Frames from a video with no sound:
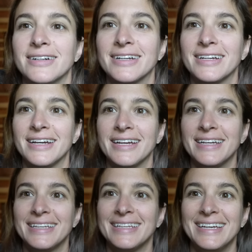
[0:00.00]

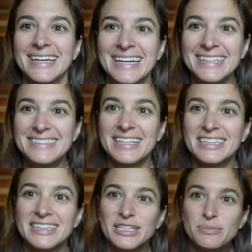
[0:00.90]
Okay, it's a
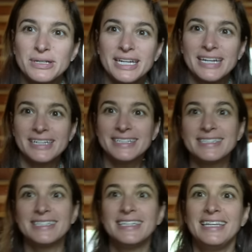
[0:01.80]
little
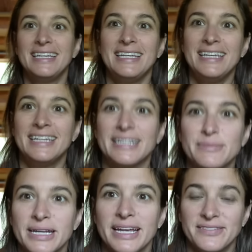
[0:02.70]
precarious and I
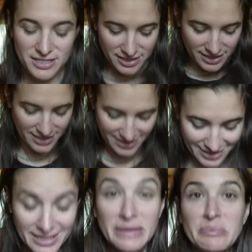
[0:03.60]
might have to
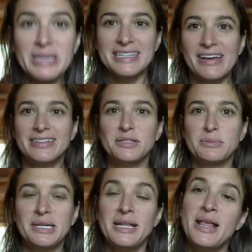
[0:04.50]
bend down a little
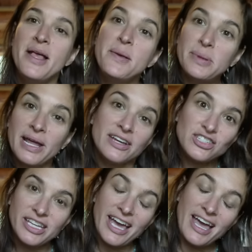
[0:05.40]
bit, but I
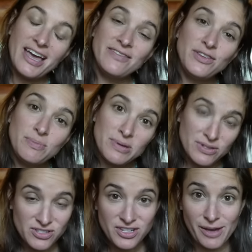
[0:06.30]
actually have you
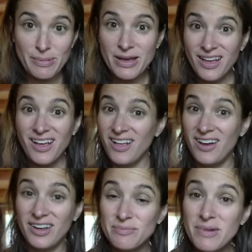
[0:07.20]
perched up
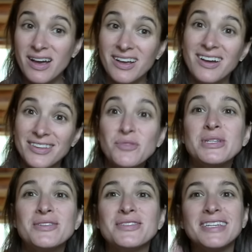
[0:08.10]
on a mug on the
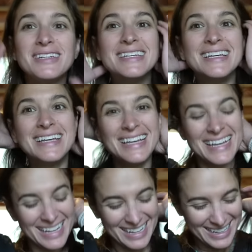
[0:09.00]
windowsill.
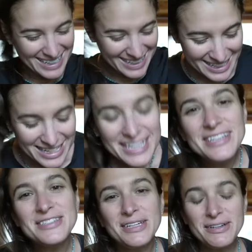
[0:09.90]

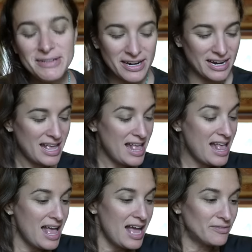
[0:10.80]
So here we are.
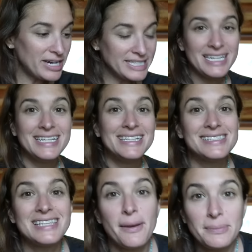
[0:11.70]
Right,
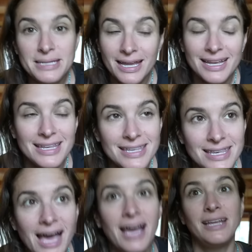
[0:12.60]
slept
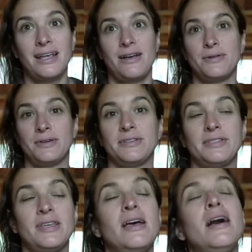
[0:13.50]
9 hours.